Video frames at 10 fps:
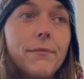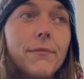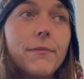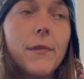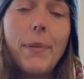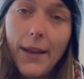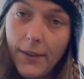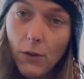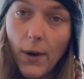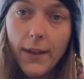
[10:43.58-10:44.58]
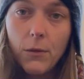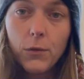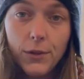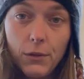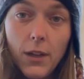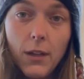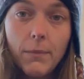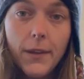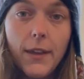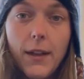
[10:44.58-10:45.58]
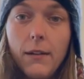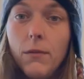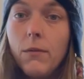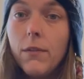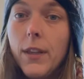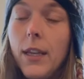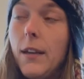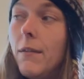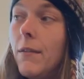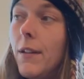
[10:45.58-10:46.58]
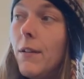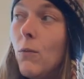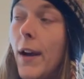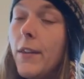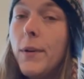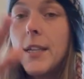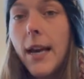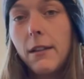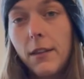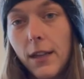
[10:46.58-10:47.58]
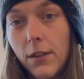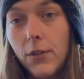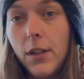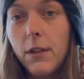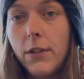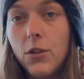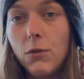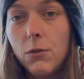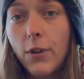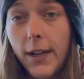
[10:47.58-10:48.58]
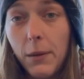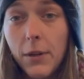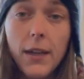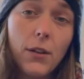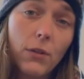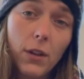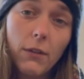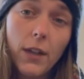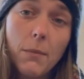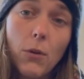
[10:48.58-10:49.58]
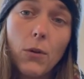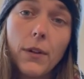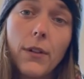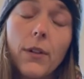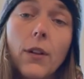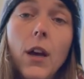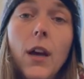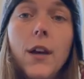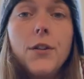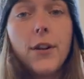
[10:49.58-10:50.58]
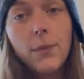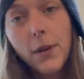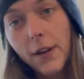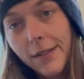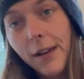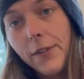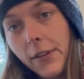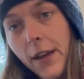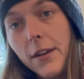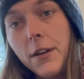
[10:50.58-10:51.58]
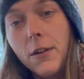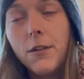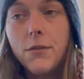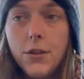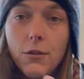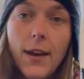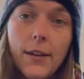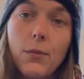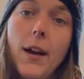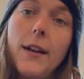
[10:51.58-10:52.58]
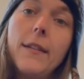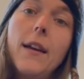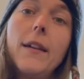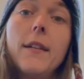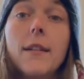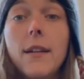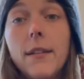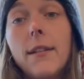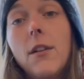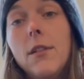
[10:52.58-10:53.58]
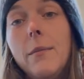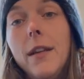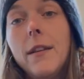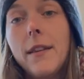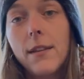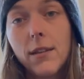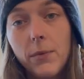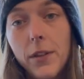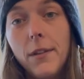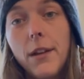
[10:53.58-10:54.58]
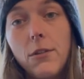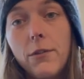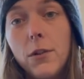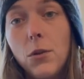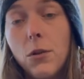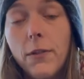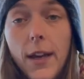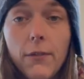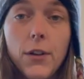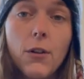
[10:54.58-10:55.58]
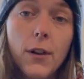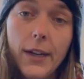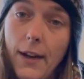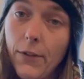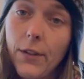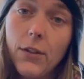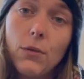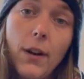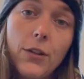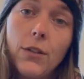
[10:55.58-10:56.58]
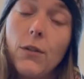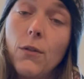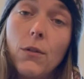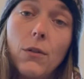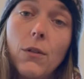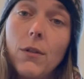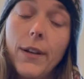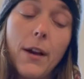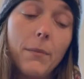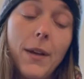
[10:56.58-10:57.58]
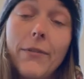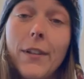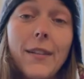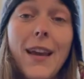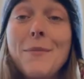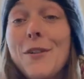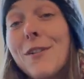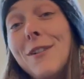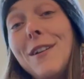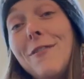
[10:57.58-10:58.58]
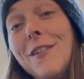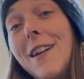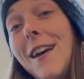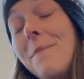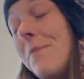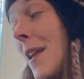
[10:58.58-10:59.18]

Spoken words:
the basic way that we'll do it, but then the way that we tailor things for an individual training plan is really, really important. So just because I've said, you know, do X, Y, and Z doesn't necessarily mean that that's going to be the letter of the law for every dog in every situation, or even the same dog on a different day.